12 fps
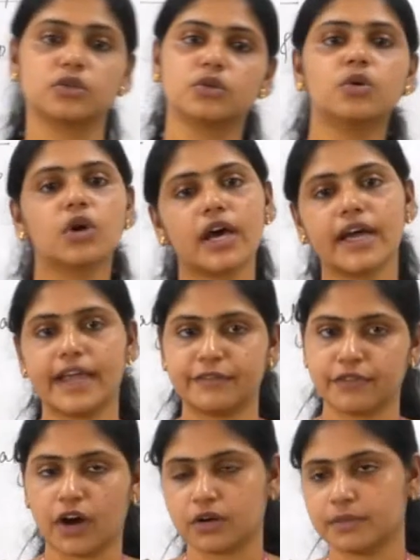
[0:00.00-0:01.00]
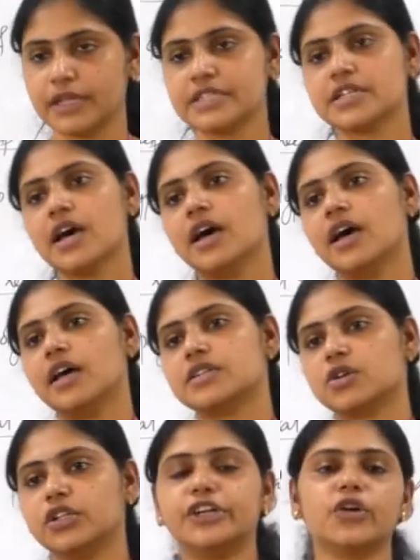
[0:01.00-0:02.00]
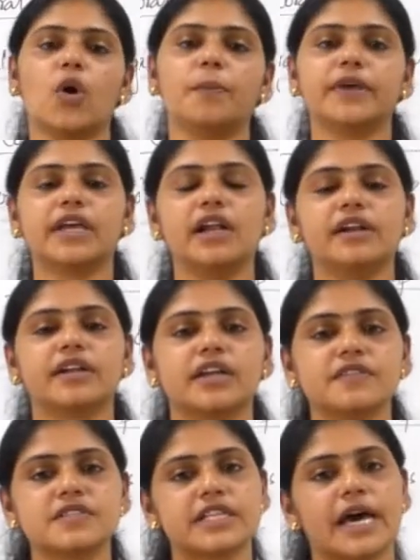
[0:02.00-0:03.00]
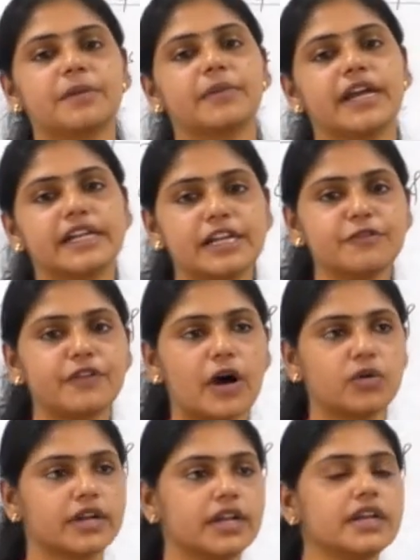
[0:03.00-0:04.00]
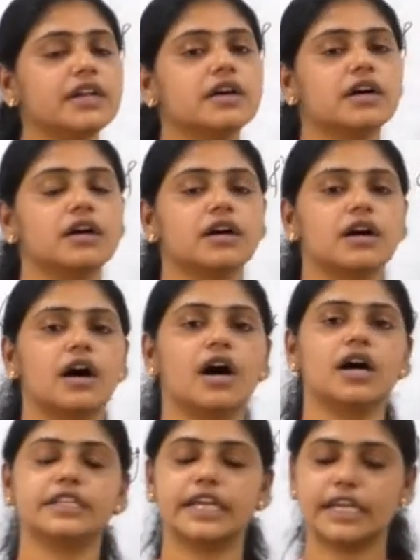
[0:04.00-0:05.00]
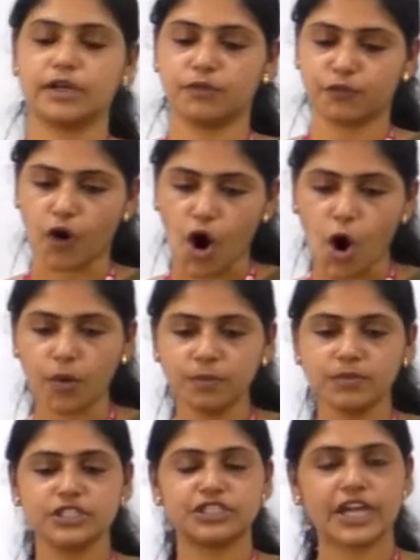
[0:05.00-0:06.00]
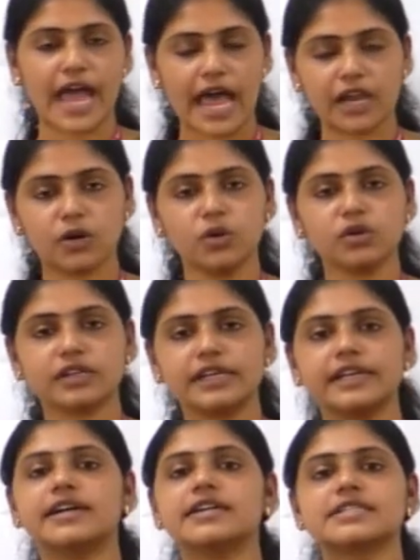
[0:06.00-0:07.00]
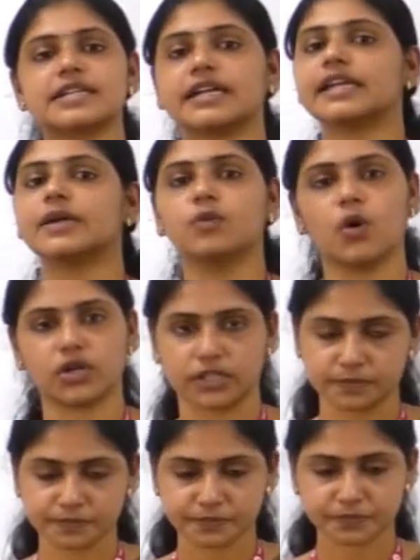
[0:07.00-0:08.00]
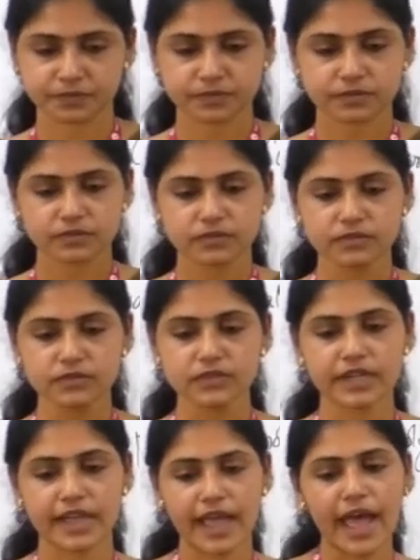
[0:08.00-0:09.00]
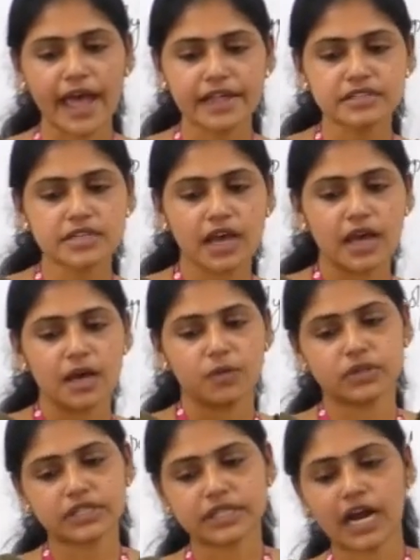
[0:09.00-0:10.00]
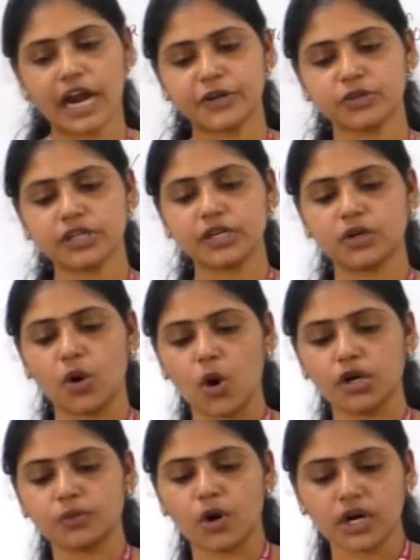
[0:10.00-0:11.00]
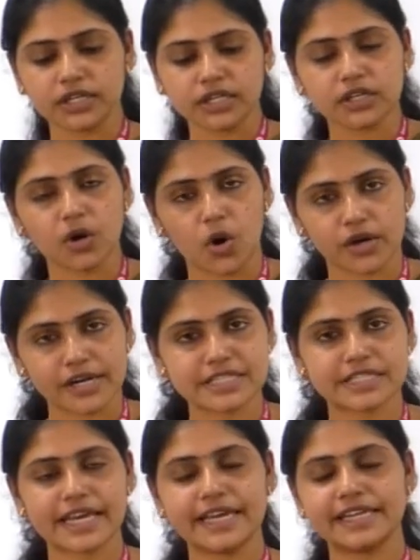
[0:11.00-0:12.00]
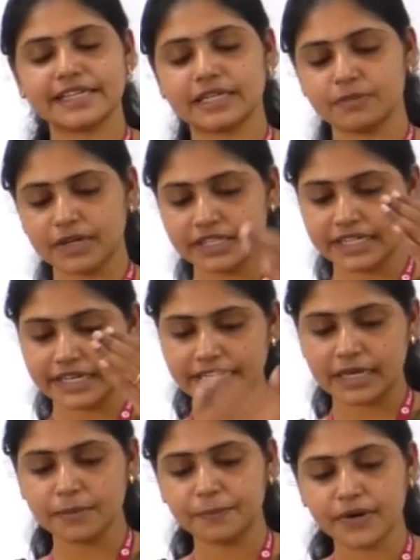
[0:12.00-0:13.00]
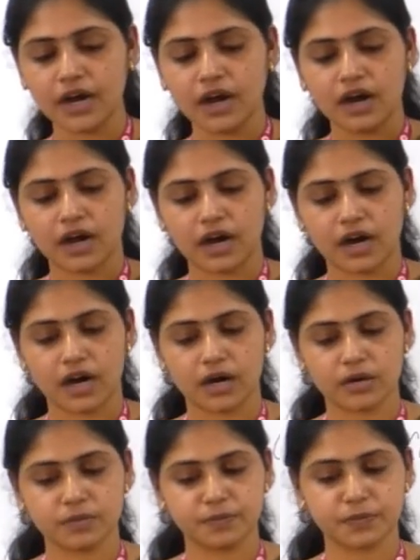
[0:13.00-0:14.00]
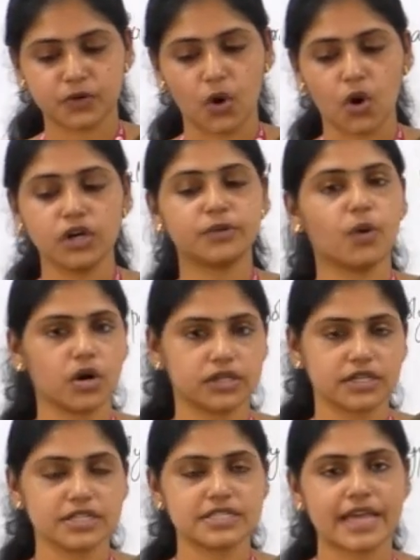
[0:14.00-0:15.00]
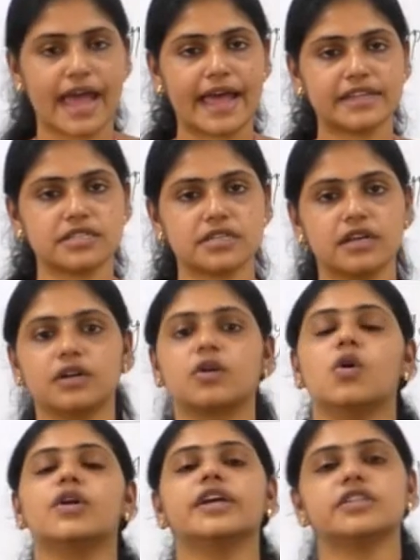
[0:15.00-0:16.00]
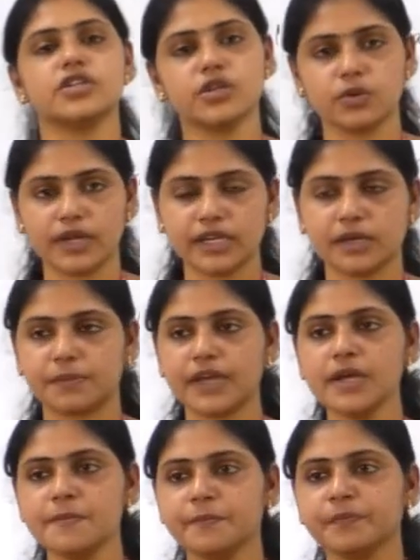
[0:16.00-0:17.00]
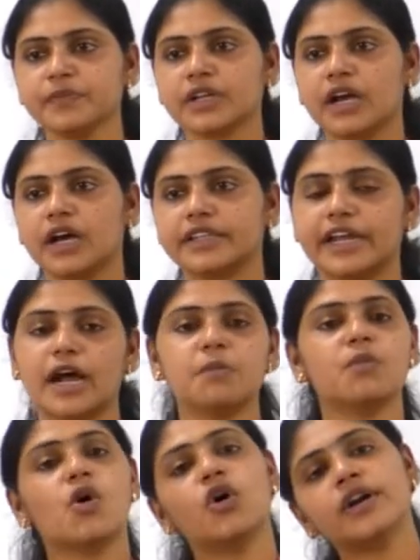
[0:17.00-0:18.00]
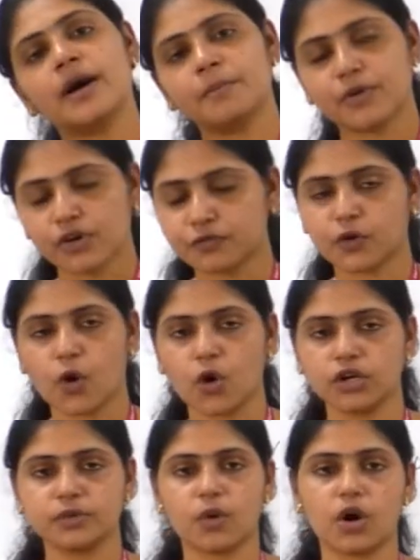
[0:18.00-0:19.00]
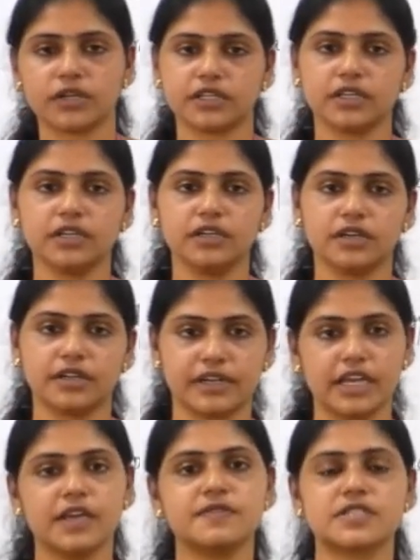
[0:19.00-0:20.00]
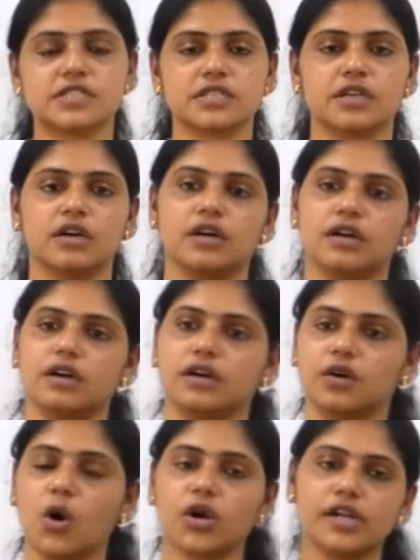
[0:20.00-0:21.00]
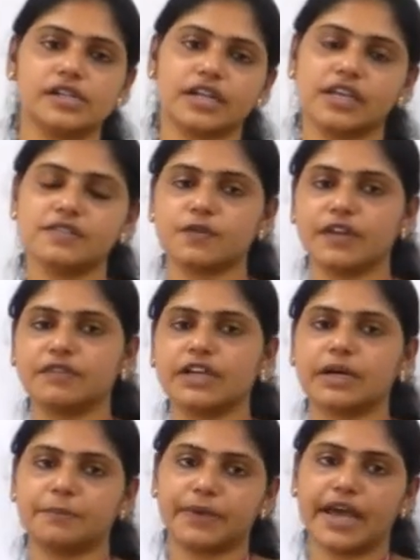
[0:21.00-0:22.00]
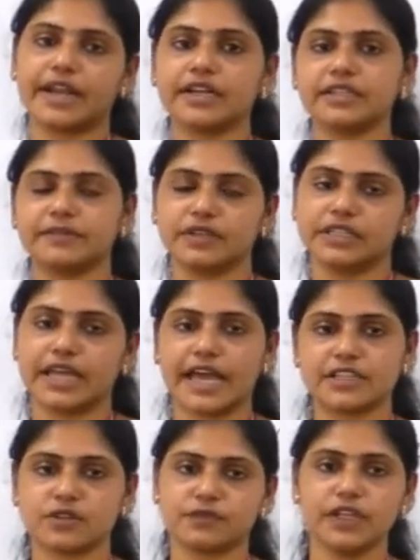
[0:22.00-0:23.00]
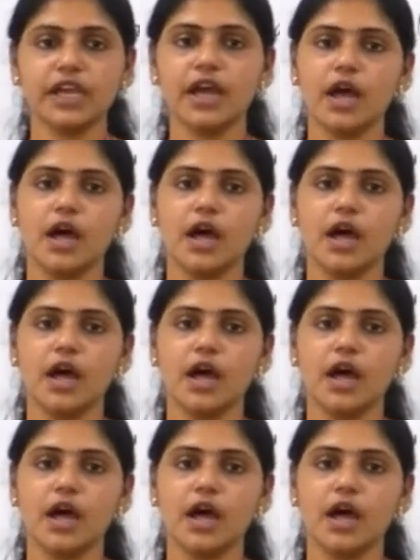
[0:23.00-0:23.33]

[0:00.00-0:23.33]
cooler environments. So the tropical reefs, they are mainly found in the warm, shallow, clear, sunny water. And with regard to the cold water corals, they inhabit the deep cold waters, and according to UNEP, there are more number of cold water reefs, coral reefs, when we compare it with that of the